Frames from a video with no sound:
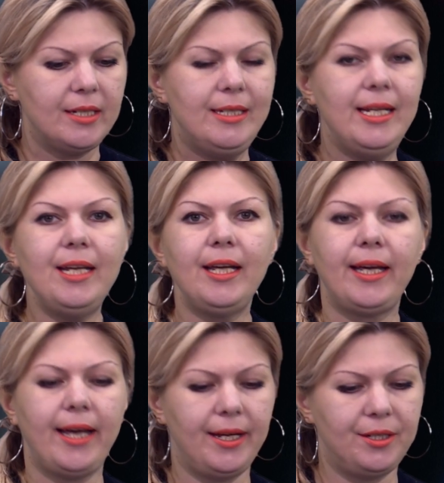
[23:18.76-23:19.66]

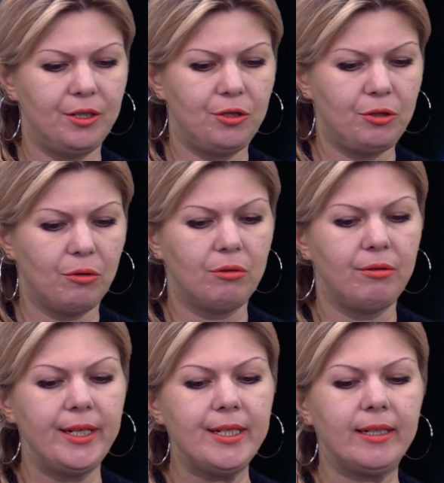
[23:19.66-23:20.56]
dedicated to
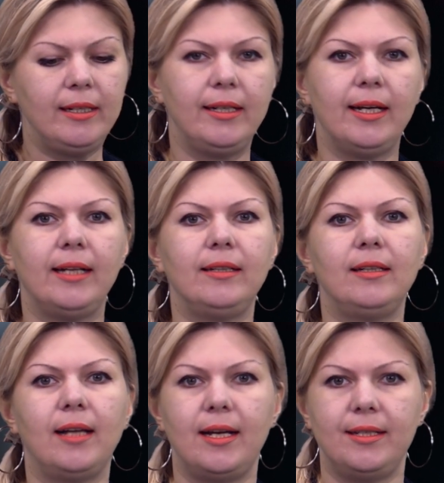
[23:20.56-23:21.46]
critically
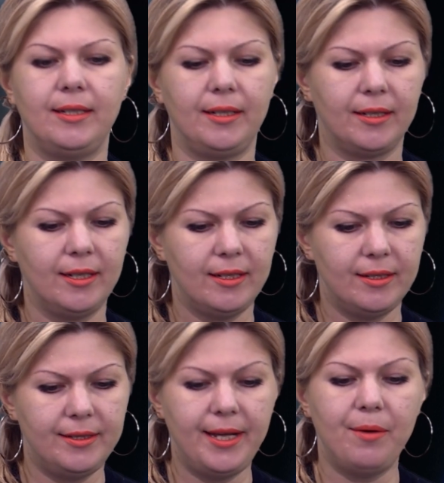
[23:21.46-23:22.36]
analyzing
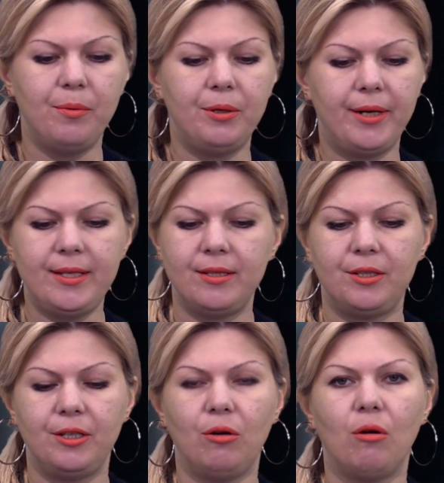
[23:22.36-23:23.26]
the
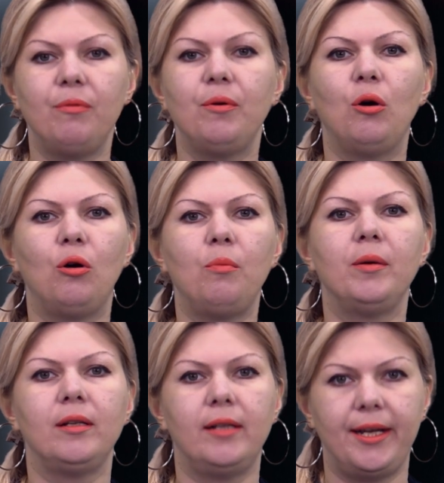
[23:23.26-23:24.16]
veracity of
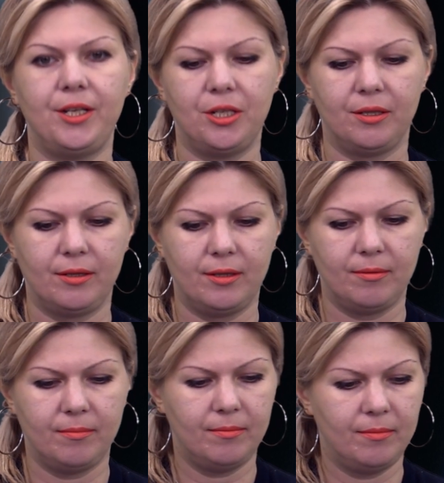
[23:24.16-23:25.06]
urban legends.
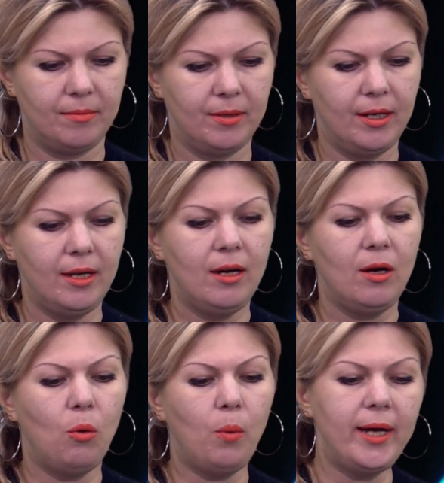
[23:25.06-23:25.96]

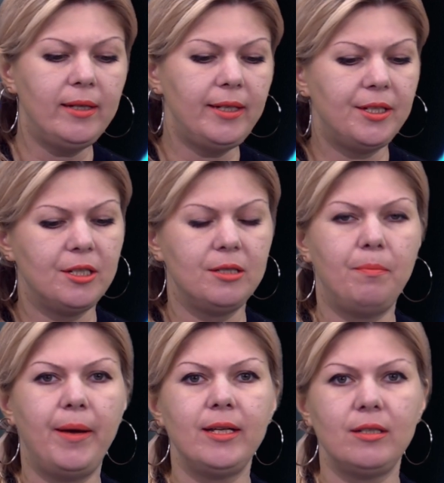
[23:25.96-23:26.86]
While it is
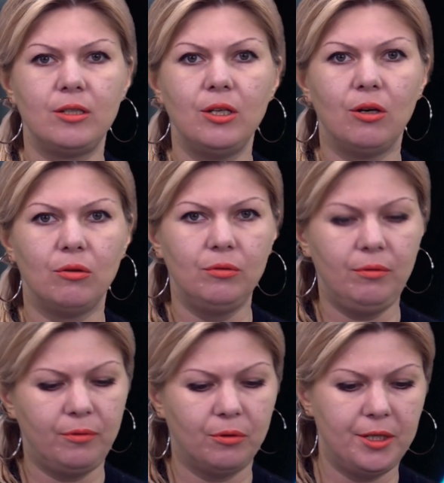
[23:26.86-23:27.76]
best known
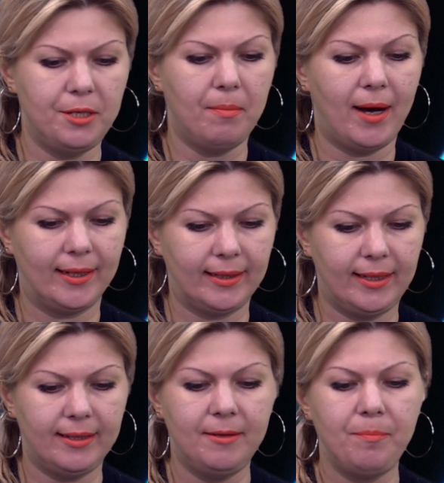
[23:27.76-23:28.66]
for
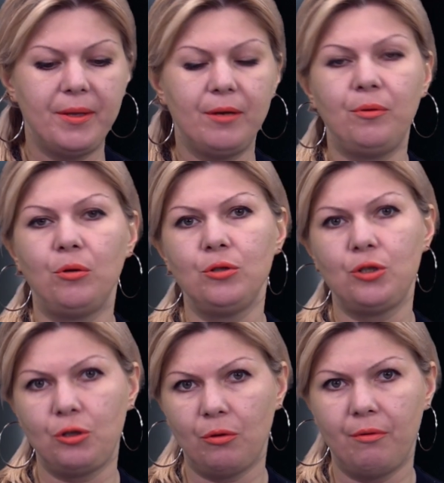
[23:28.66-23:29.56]
debunking false
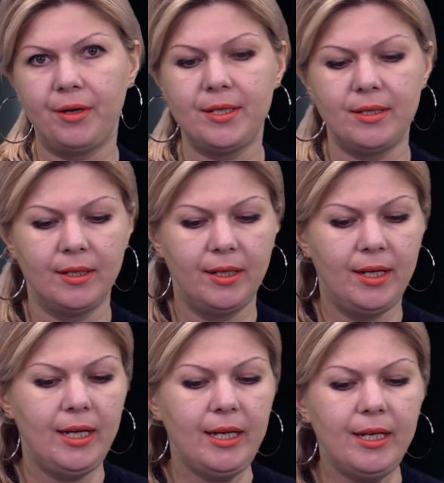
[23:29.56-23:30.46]
stories,
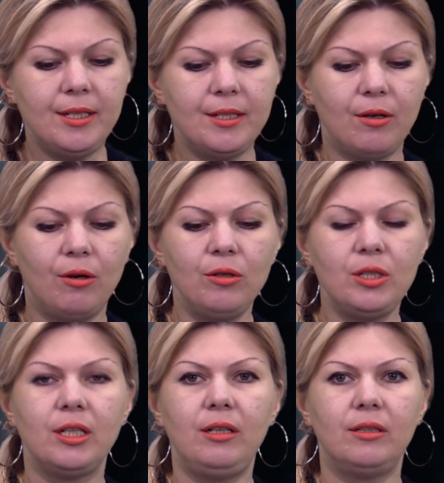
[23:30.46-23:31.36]
it
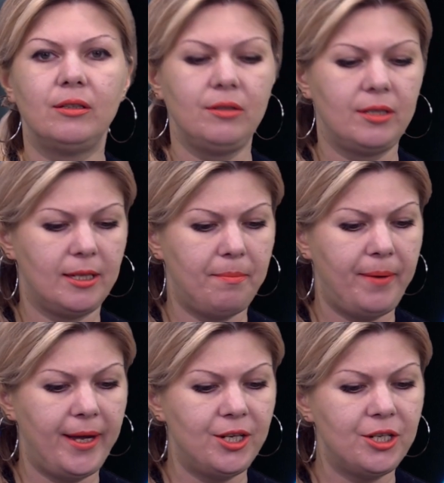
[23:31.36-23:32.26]
also hosts a
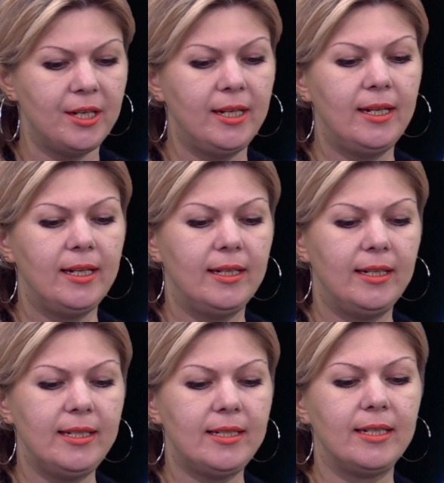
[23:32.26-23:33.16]
page
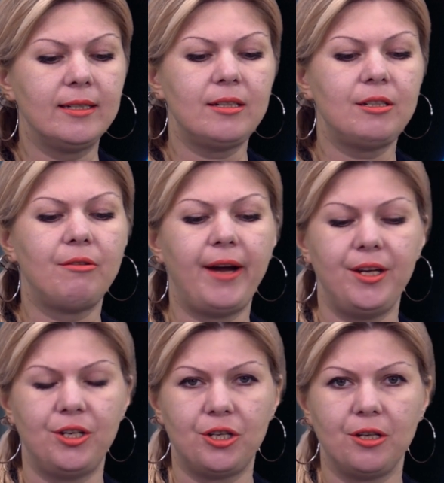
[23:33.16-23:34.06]
listing
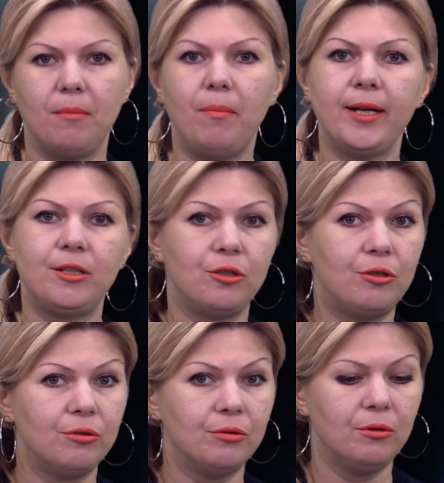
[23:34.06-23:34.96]
strange but
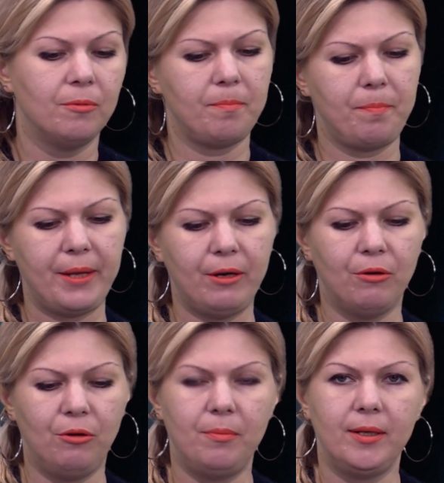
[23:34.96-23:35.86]
true
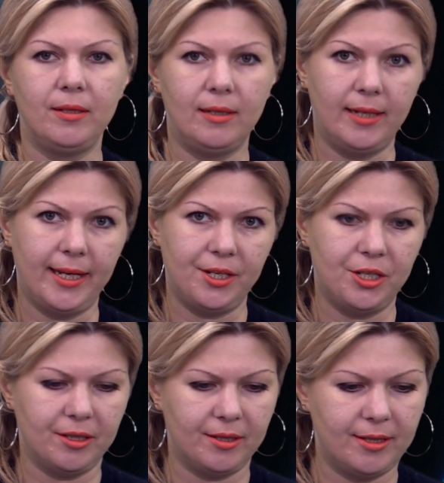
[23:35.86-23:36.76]
urban
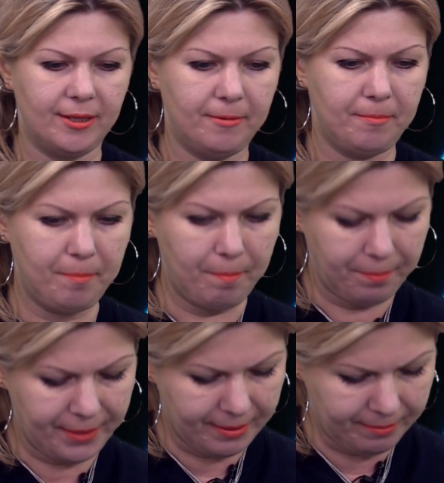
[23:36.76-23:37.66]
legends.
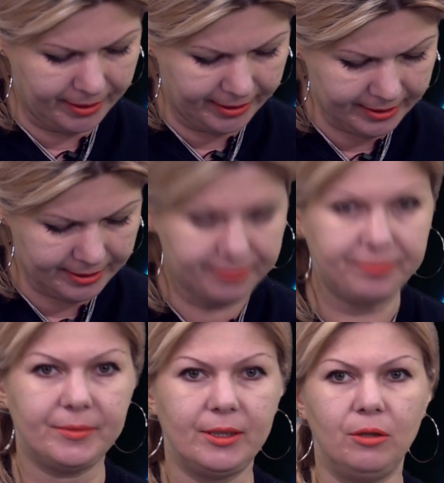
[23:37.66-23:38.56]
Please
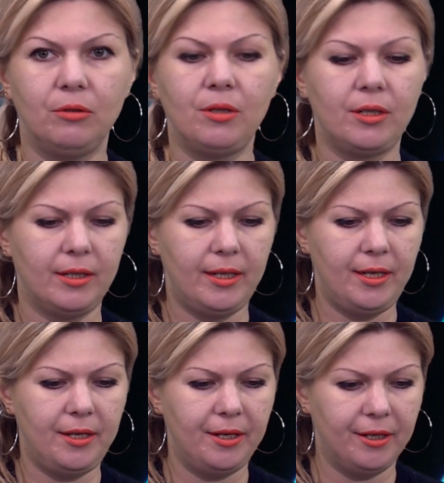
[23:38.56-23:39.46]
look
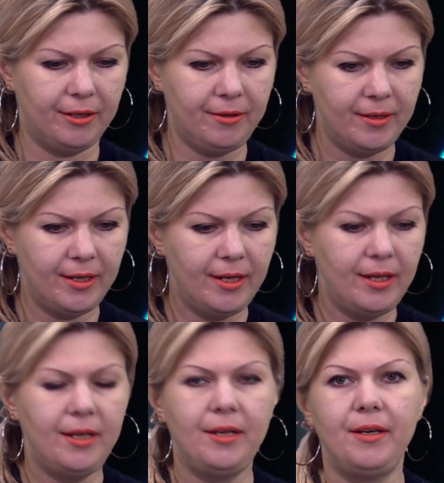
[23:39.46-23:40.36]
here.
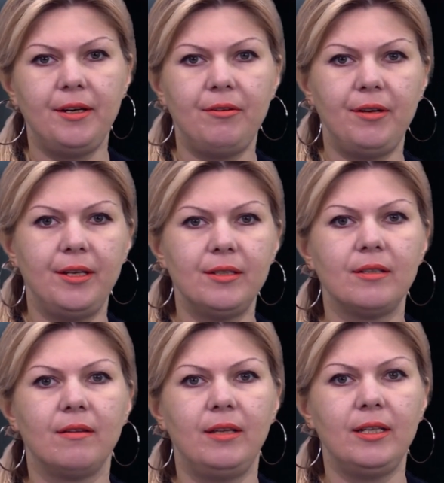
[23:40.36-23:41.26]
Here is
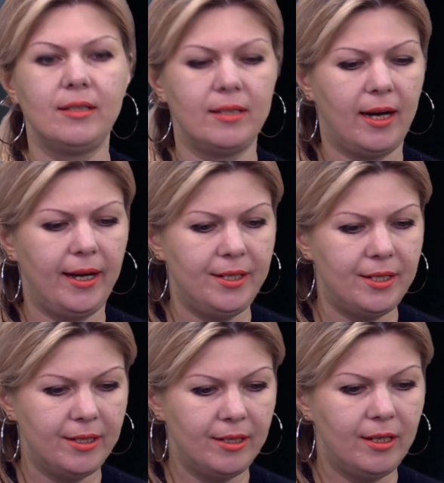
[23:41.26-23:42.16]
the
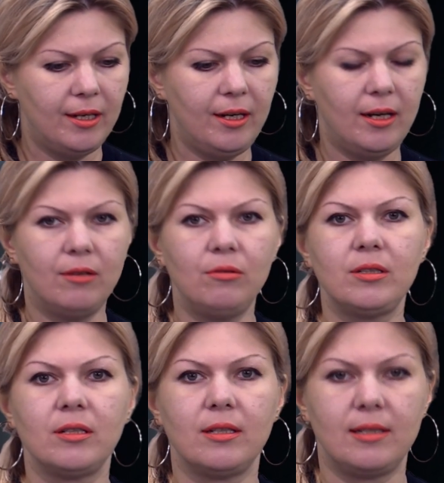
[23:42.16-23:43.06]
site
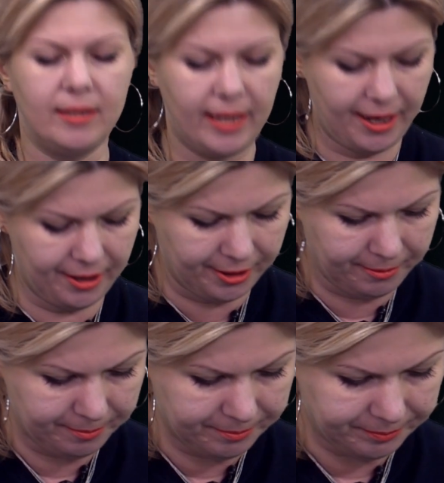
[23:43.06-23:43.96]
Houselayer.